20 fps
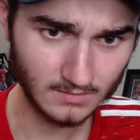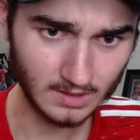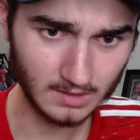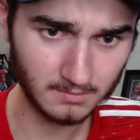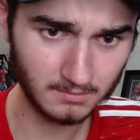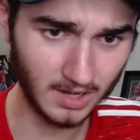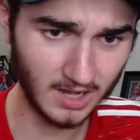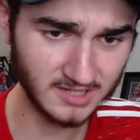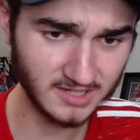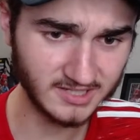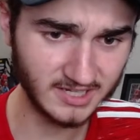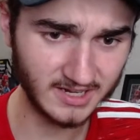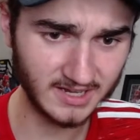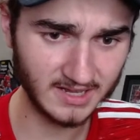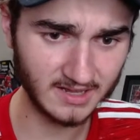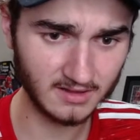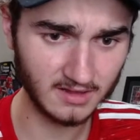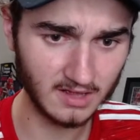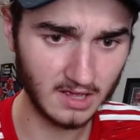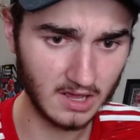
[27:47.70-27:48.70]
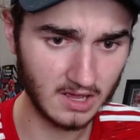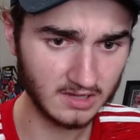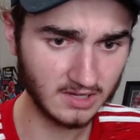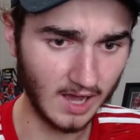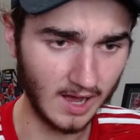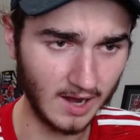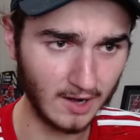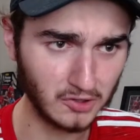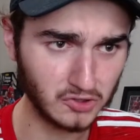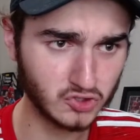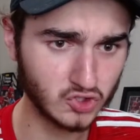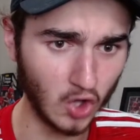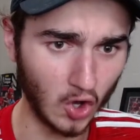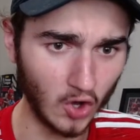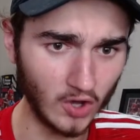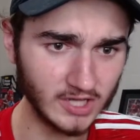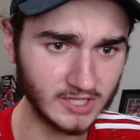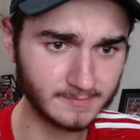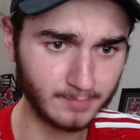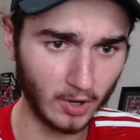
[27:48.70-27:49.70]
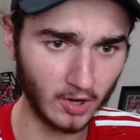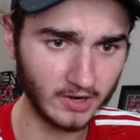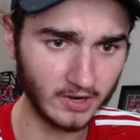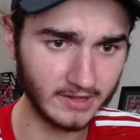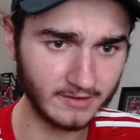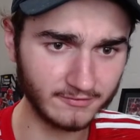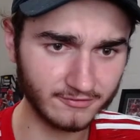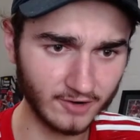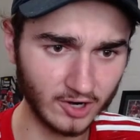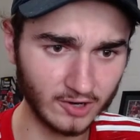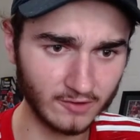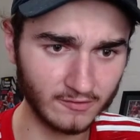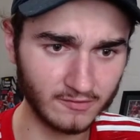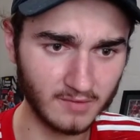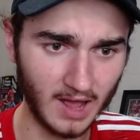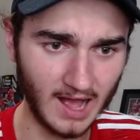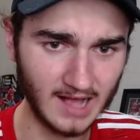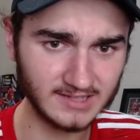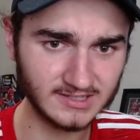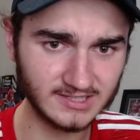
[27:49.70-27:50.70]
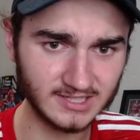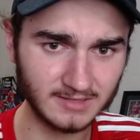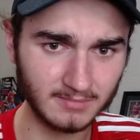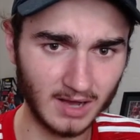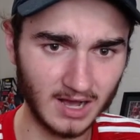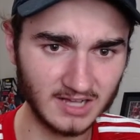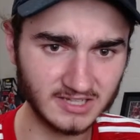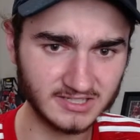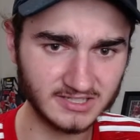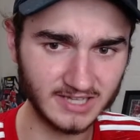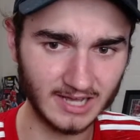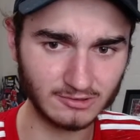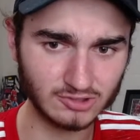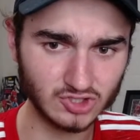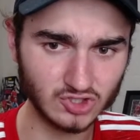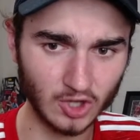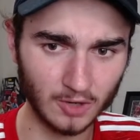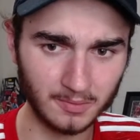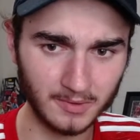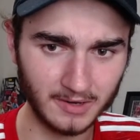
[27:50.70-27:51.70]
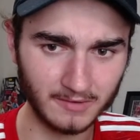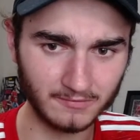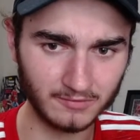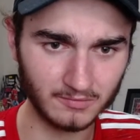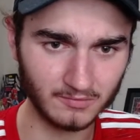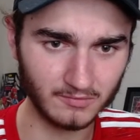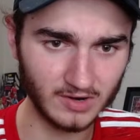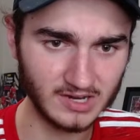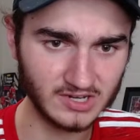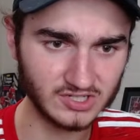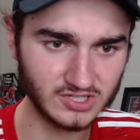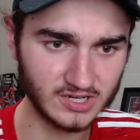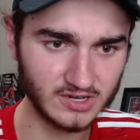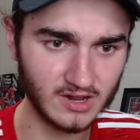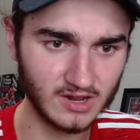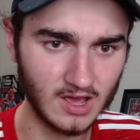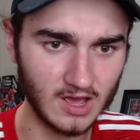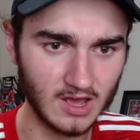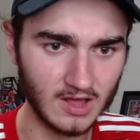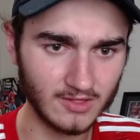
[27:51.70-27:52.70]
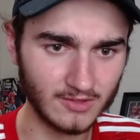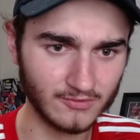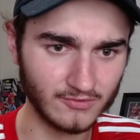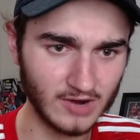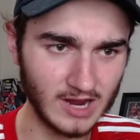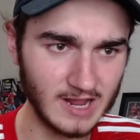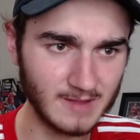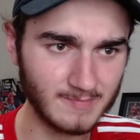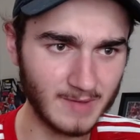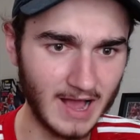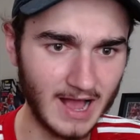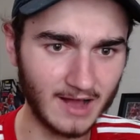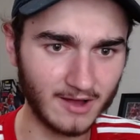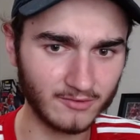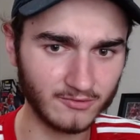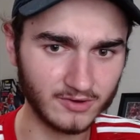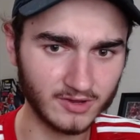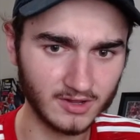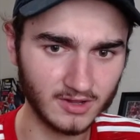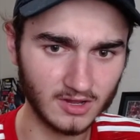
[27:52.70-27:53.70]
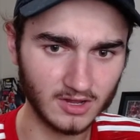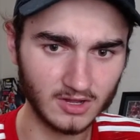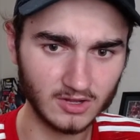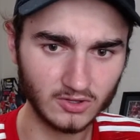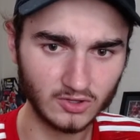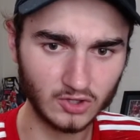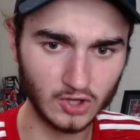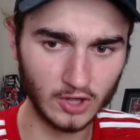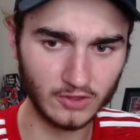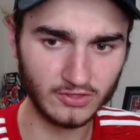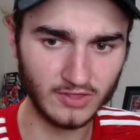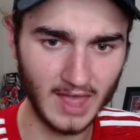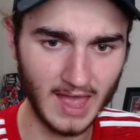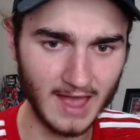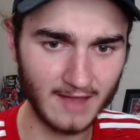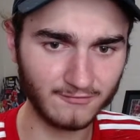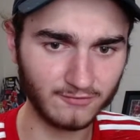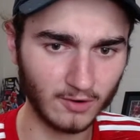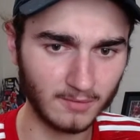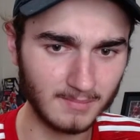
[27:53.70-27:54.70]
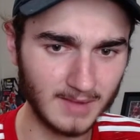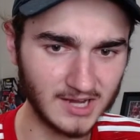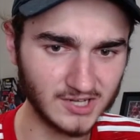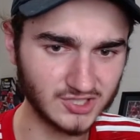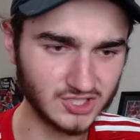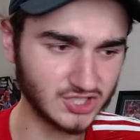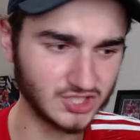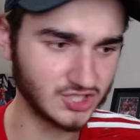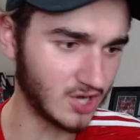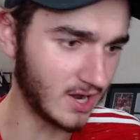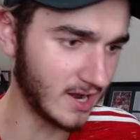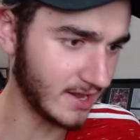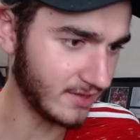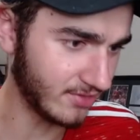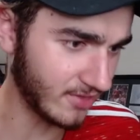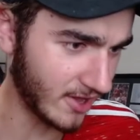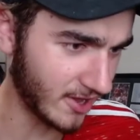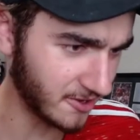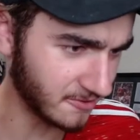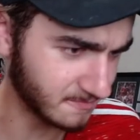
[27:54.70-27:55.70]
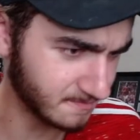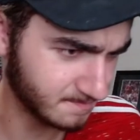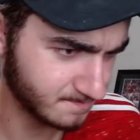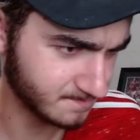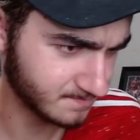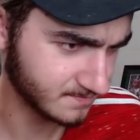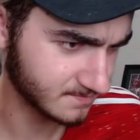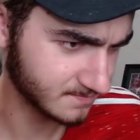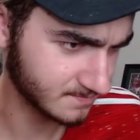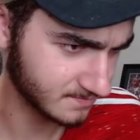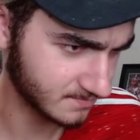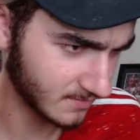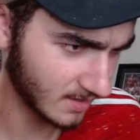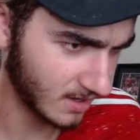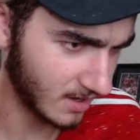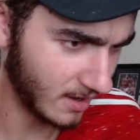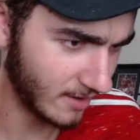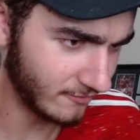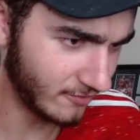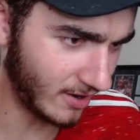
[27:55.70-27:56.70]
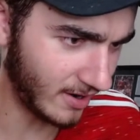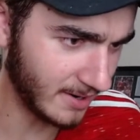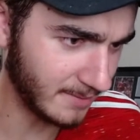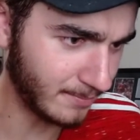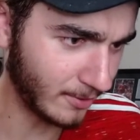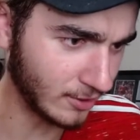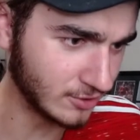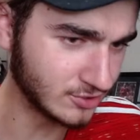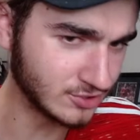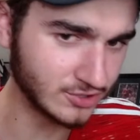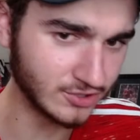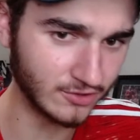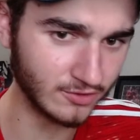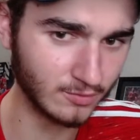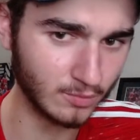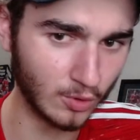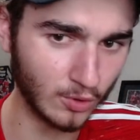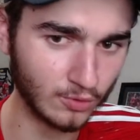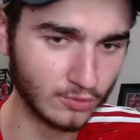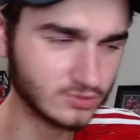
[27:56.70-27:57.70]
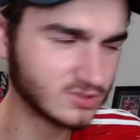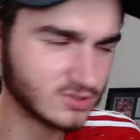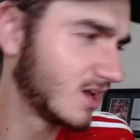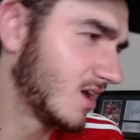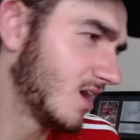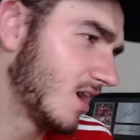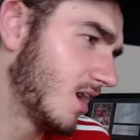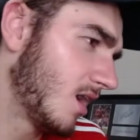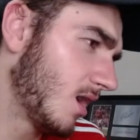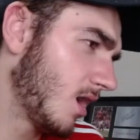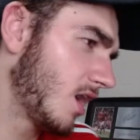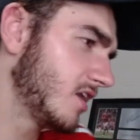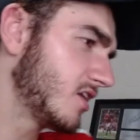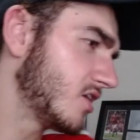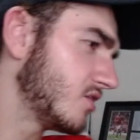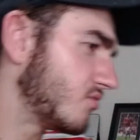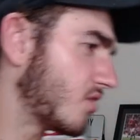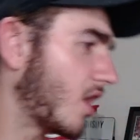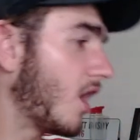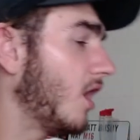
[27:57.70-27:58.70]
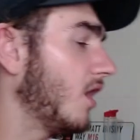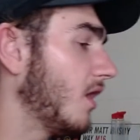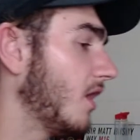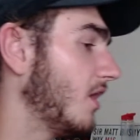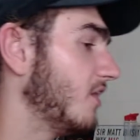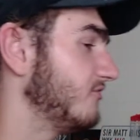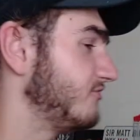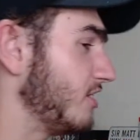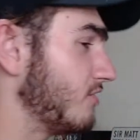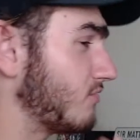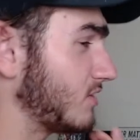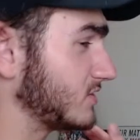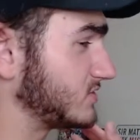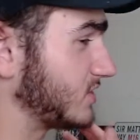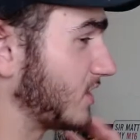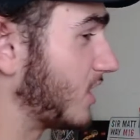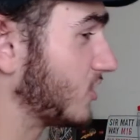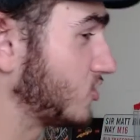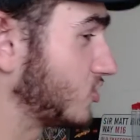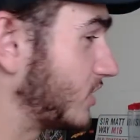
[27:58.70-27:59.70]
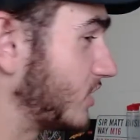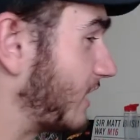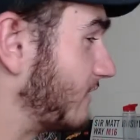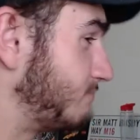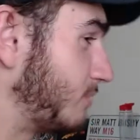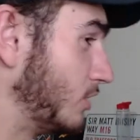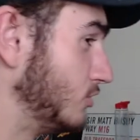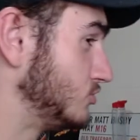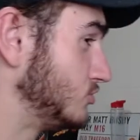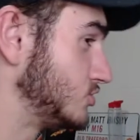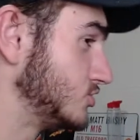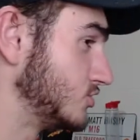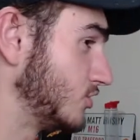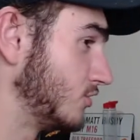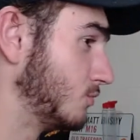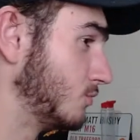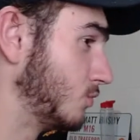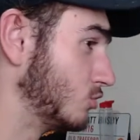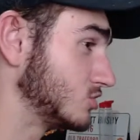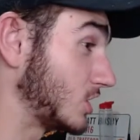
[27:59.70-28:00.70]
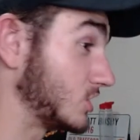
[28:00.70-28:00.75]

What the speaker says: Carlos got his body in front of Anthony Martial, stopping him from reaching the rebound. Good there from Manchester United, though. Finally, posters on the walls. I don't know. Theoretically, I could have posters on the walls.